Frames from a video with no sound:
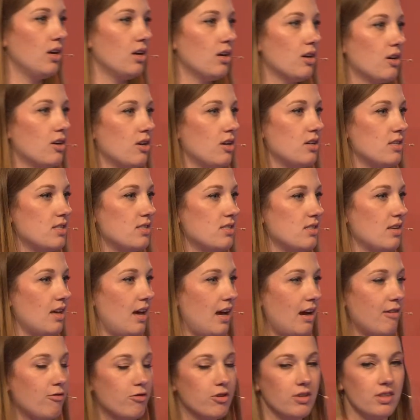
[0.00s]
Because
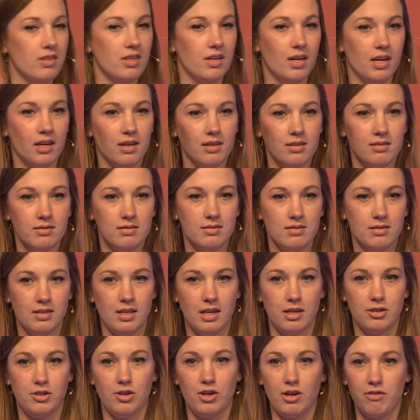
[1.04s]
everything
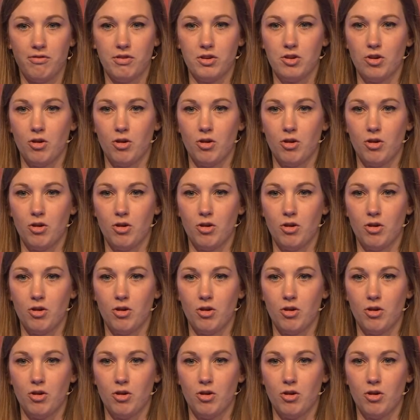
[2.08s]
that you have in